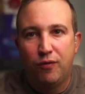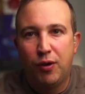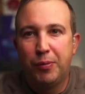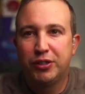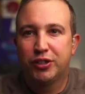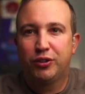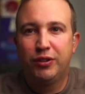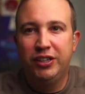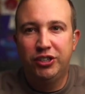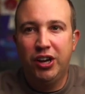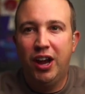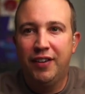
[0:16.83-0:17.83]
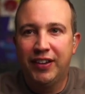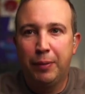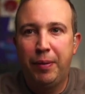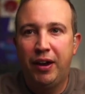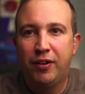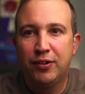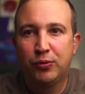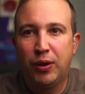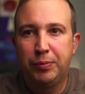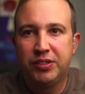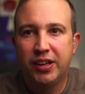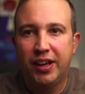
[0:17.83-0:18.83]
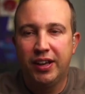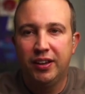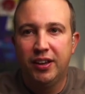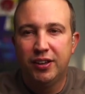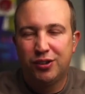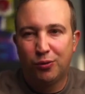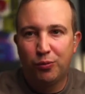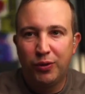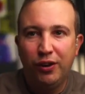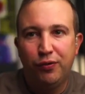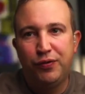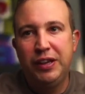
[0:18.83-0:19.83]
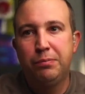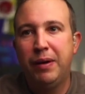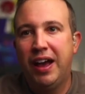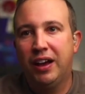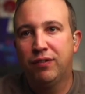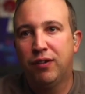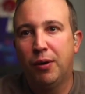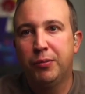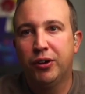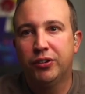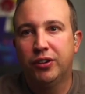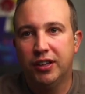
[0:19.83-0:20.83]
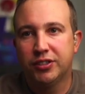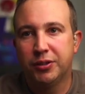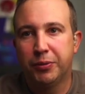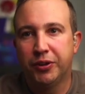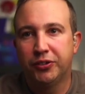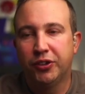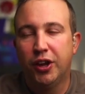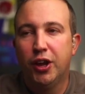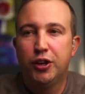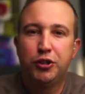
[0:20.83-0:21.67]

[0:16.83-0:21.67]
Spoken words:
from a screenshot of a competitor's website to real feedback from your customers